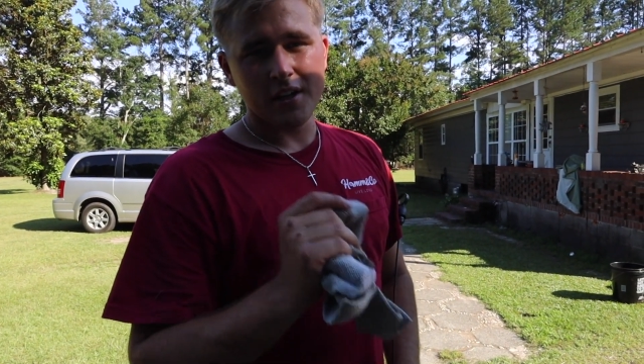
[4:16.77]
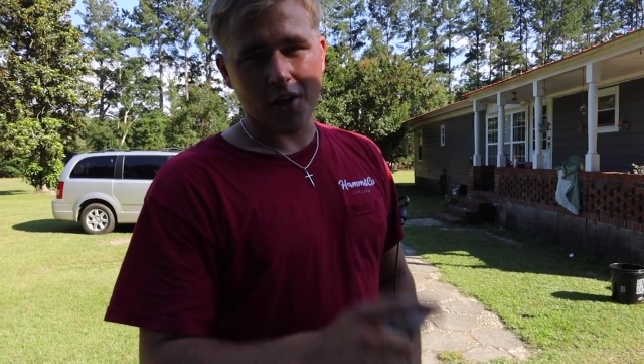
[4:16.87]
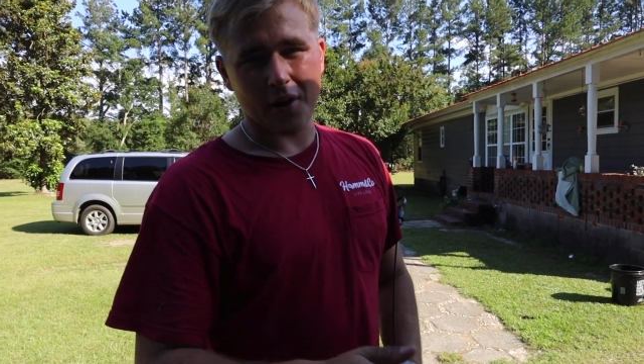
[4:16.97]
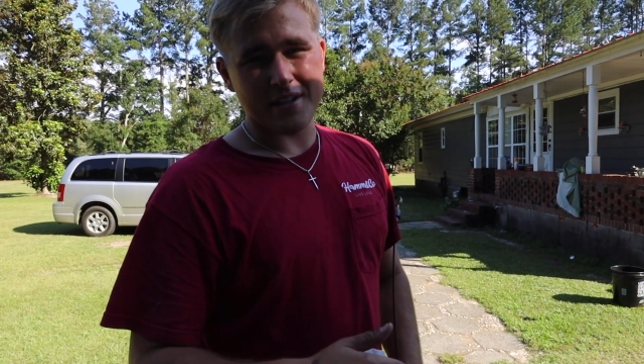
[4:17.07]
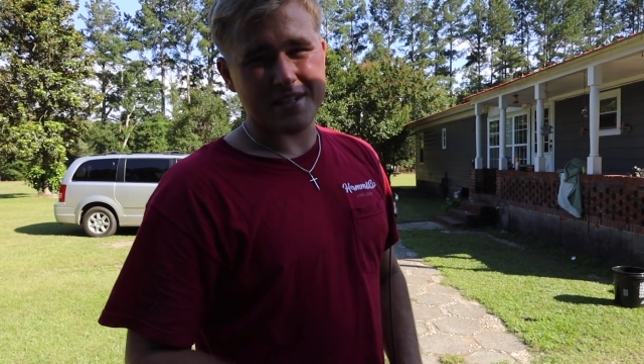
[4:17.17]

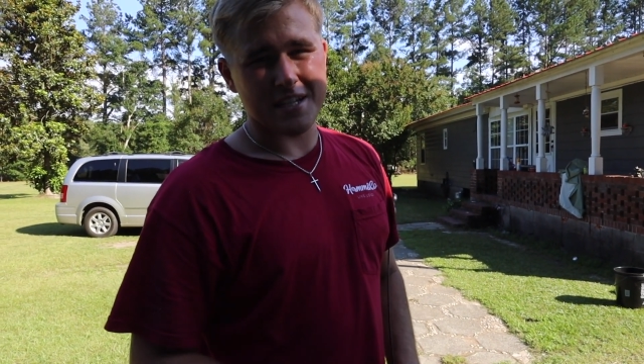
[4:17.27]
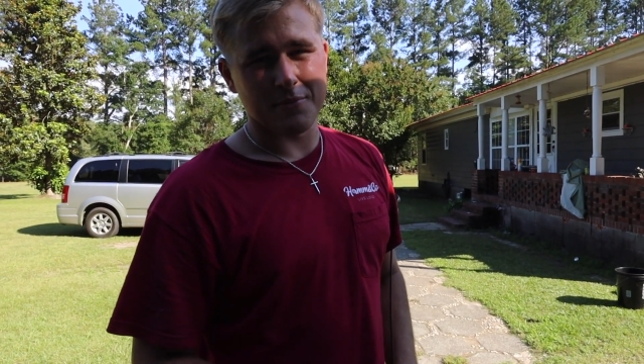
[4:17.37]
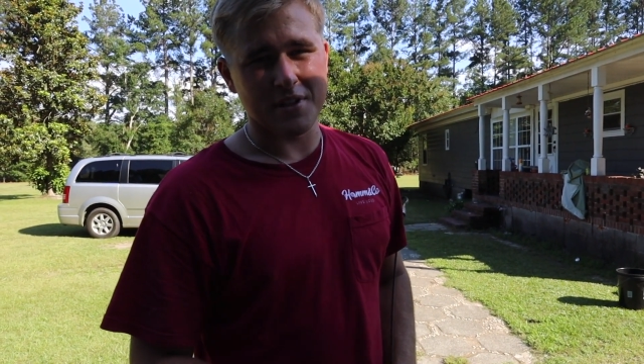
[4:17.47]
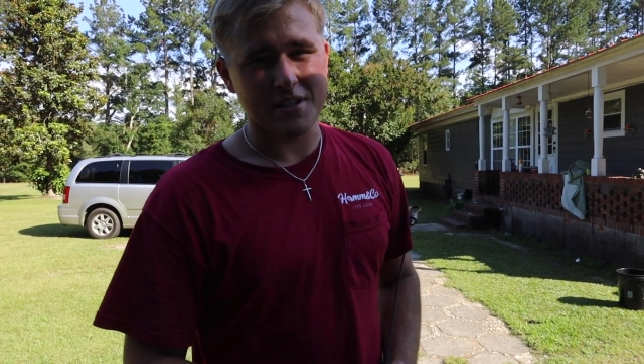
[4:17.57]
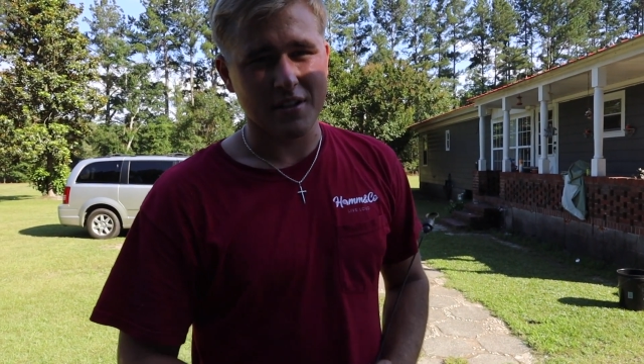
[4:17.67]
go ahead and
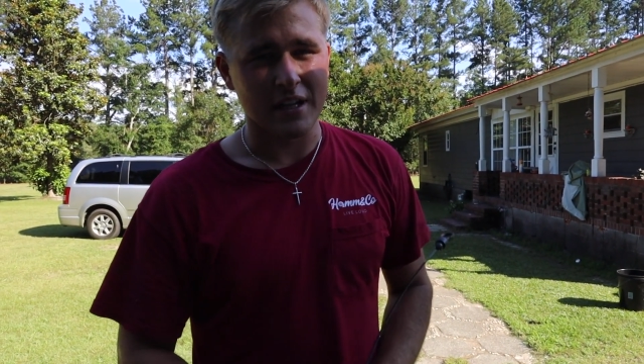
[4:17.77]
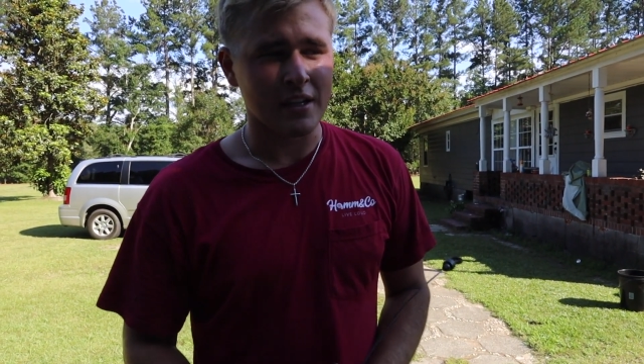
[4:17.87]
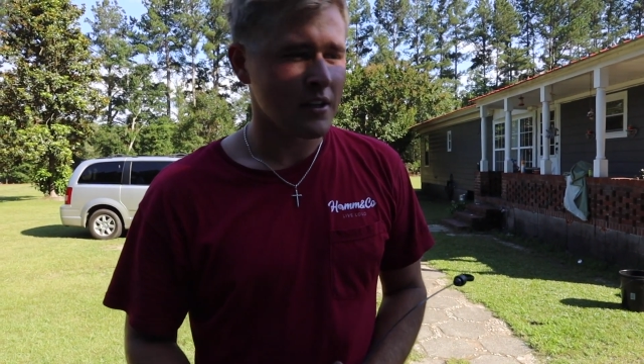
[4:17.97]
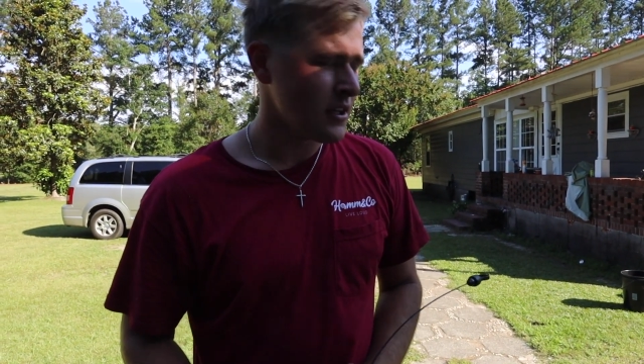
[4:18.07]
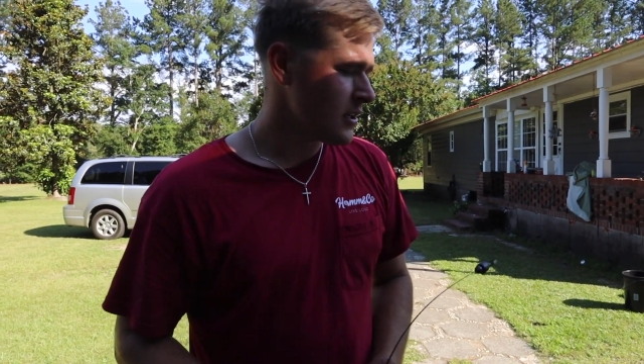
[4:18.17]
send this
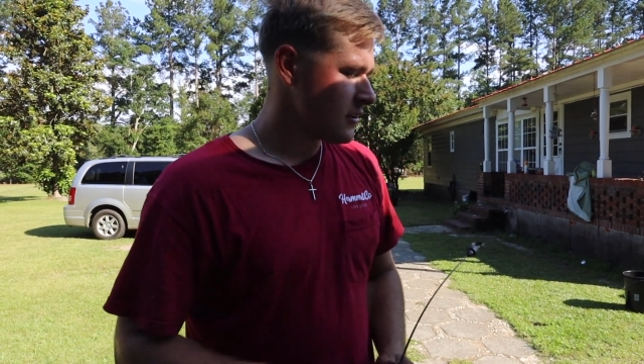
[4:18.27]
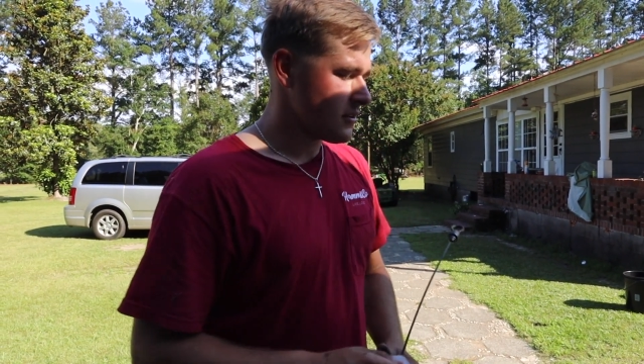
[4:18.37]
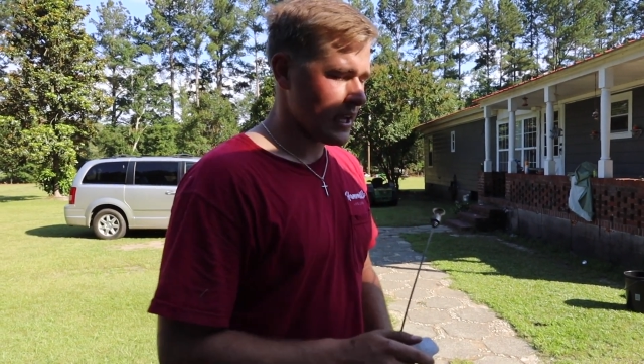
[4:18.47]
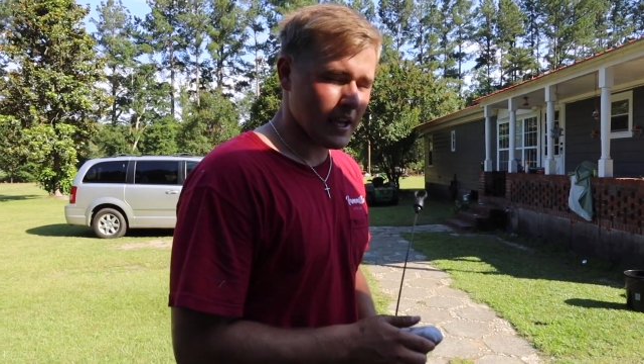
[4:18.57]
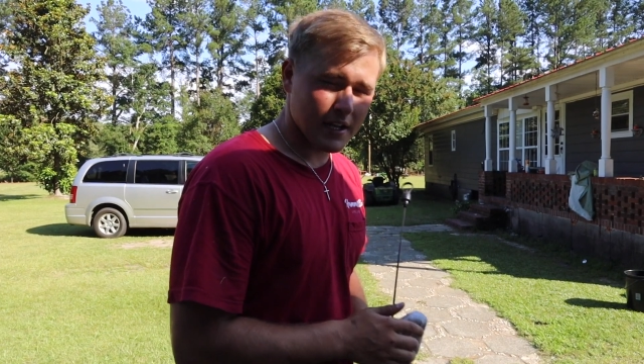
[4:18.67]
link.
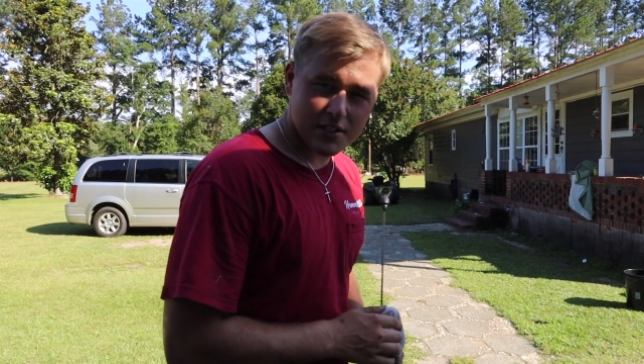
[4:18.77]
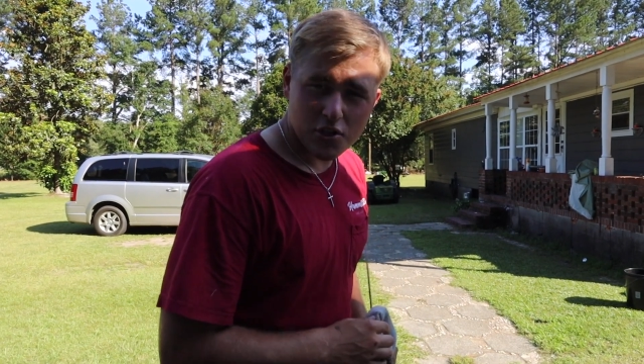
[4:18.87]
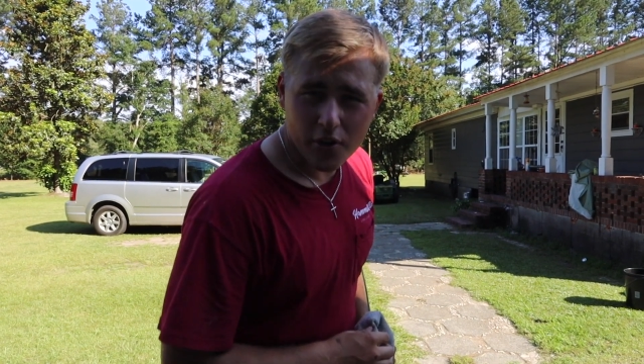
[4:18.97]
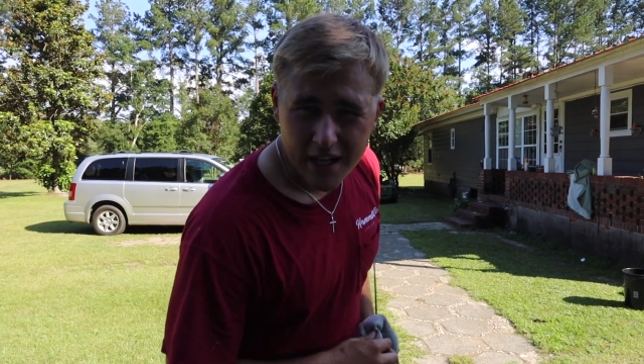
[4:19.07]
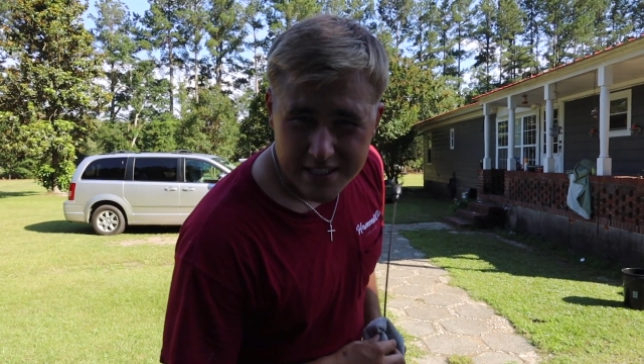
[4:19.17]
And
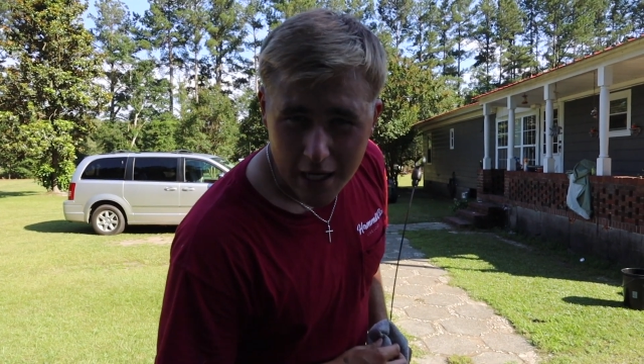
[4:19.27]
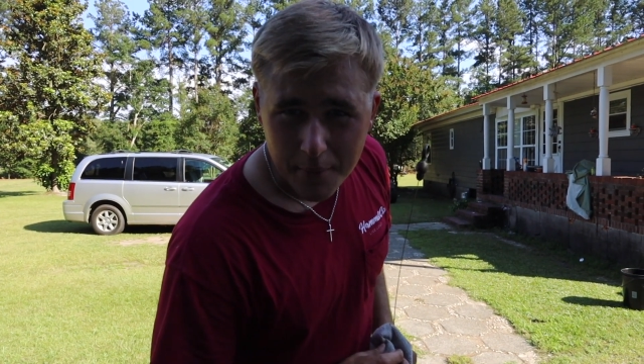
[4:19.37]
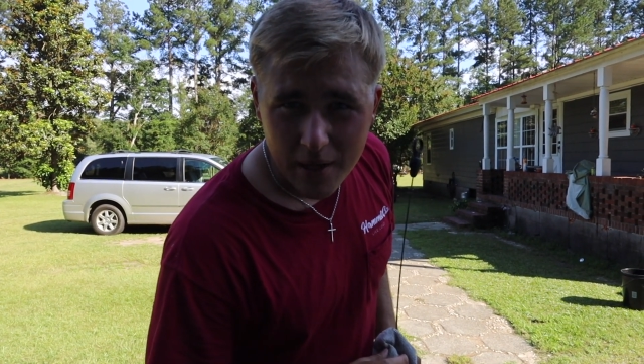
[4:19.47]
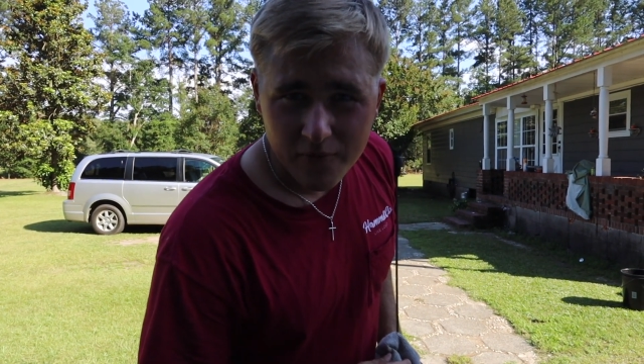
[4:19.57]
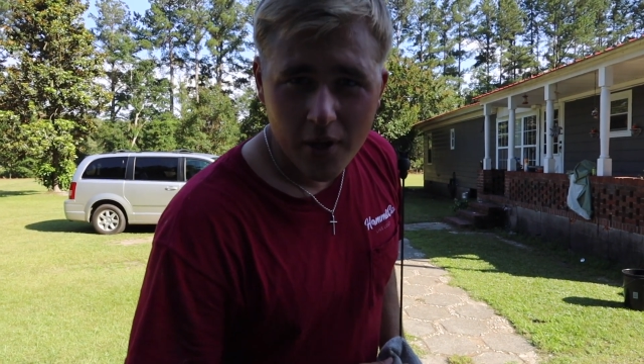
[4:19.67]
until next
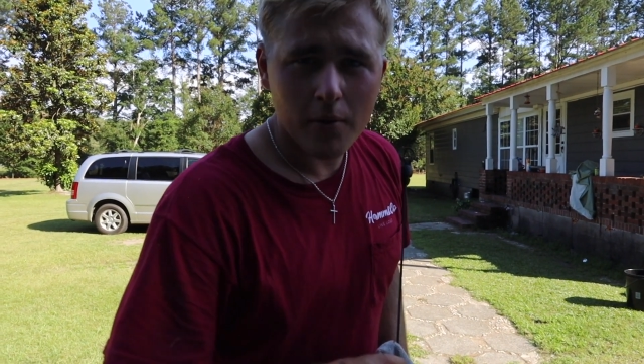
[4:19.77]
time, man, friends.